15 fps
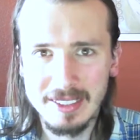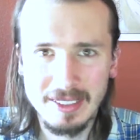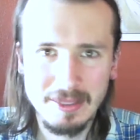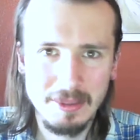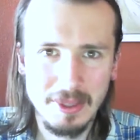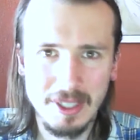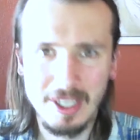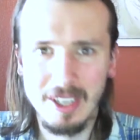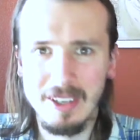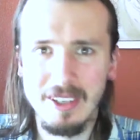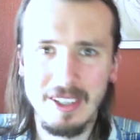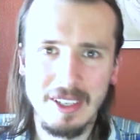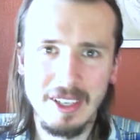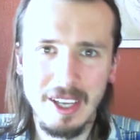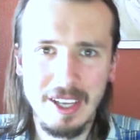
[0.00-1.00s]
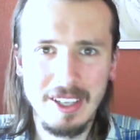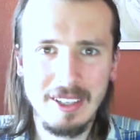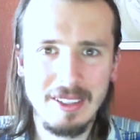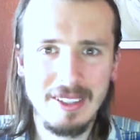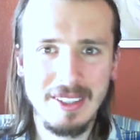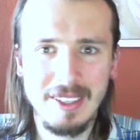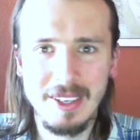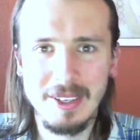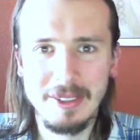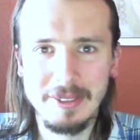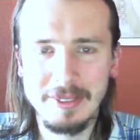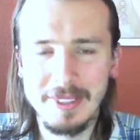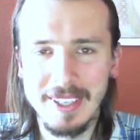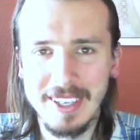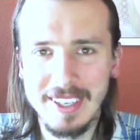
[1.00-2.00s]
we kind of like, hey,
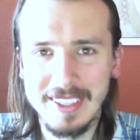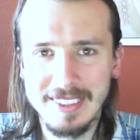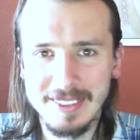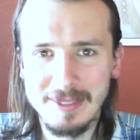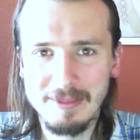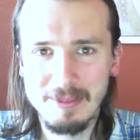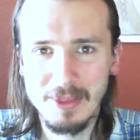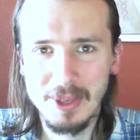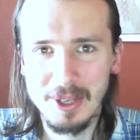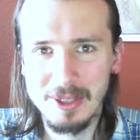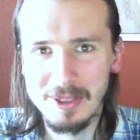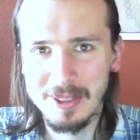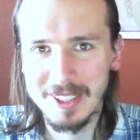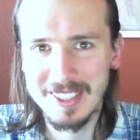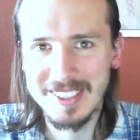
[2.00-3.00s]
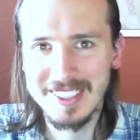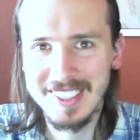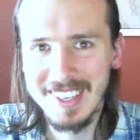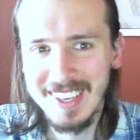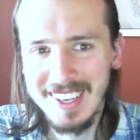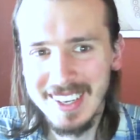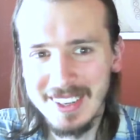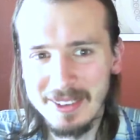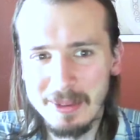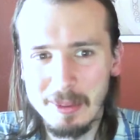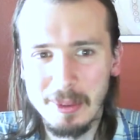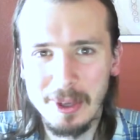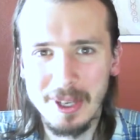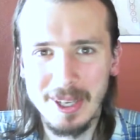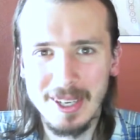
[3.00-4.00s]
like you can do this. We're
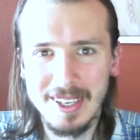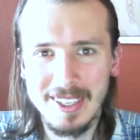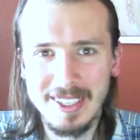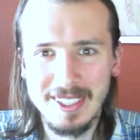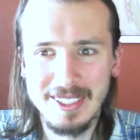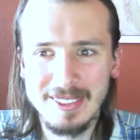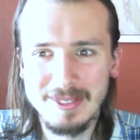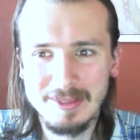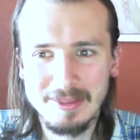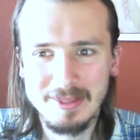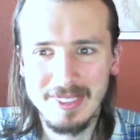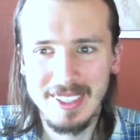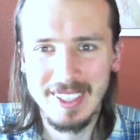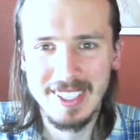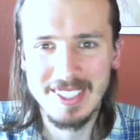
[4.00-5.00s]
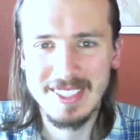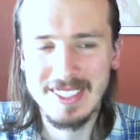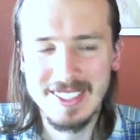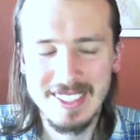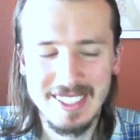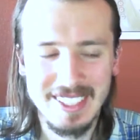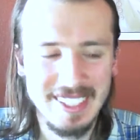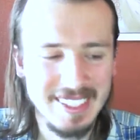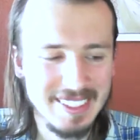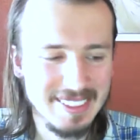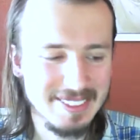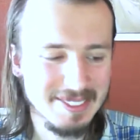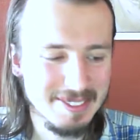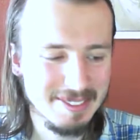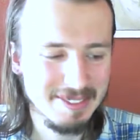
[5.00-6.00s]
pretty I guess
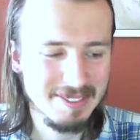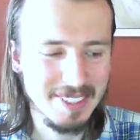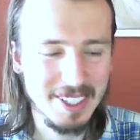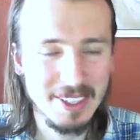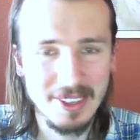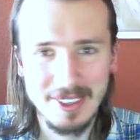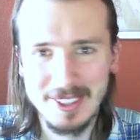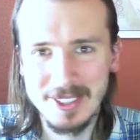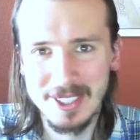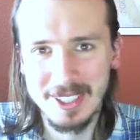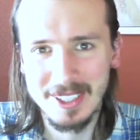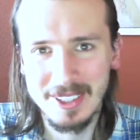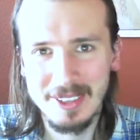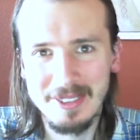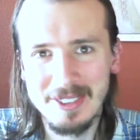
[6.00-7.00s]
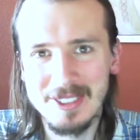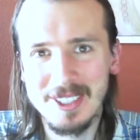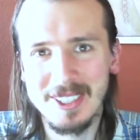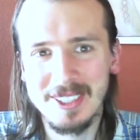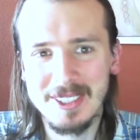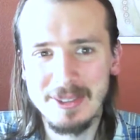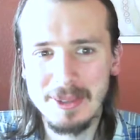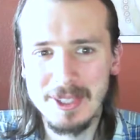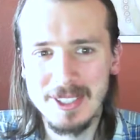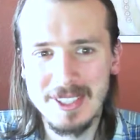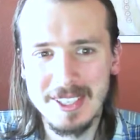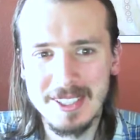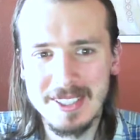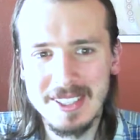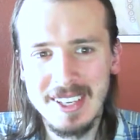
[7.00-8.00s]
encouraging of each other, which is
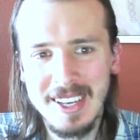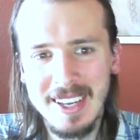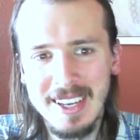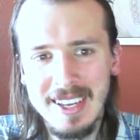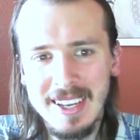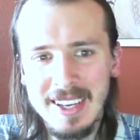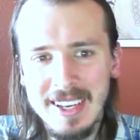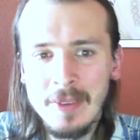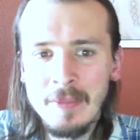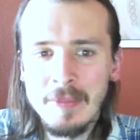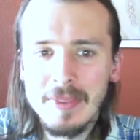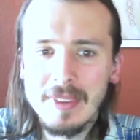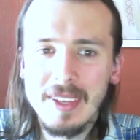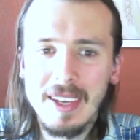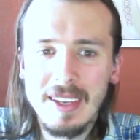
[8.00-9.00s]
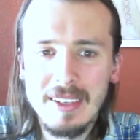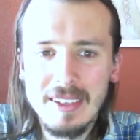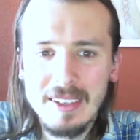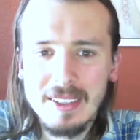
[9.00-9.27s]
nice. And